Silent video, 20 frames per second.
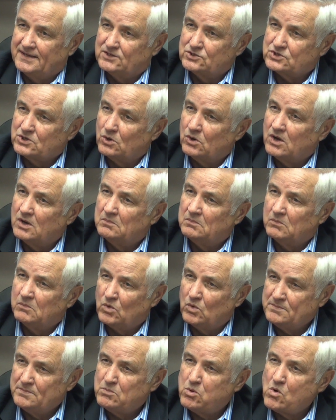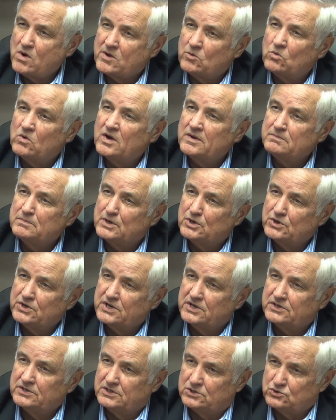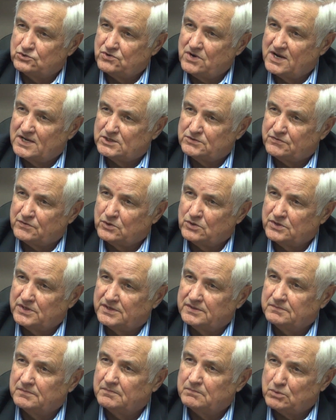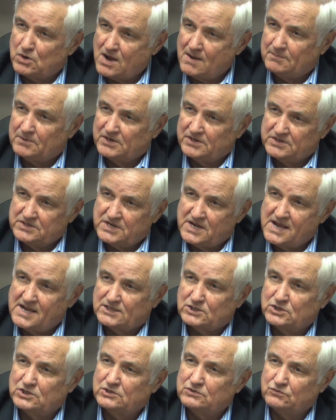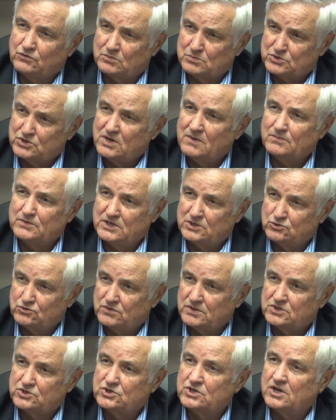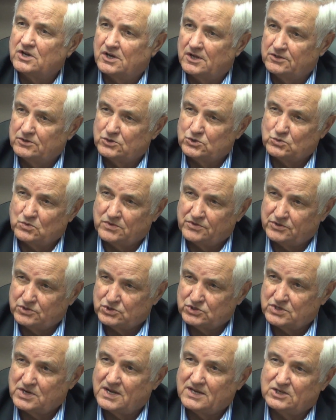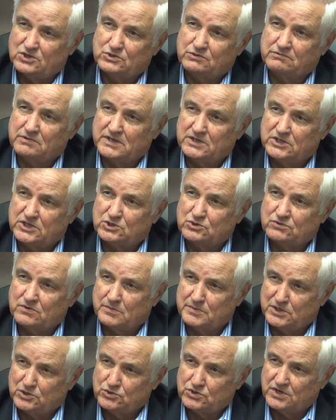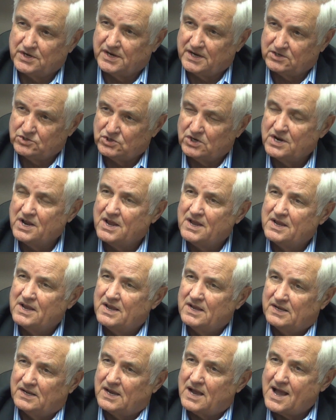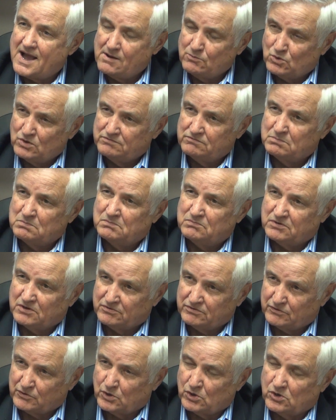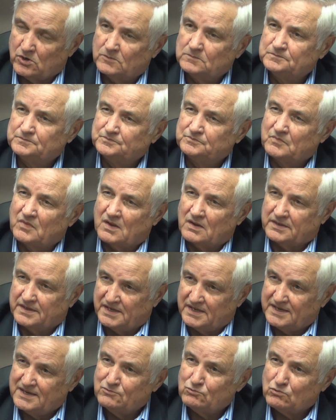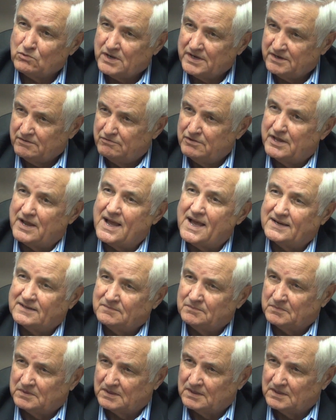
And so $1.1 billion is transferred in property taxes from some districts to others with the state as a redistribution agent. I would prefer getting rid of that,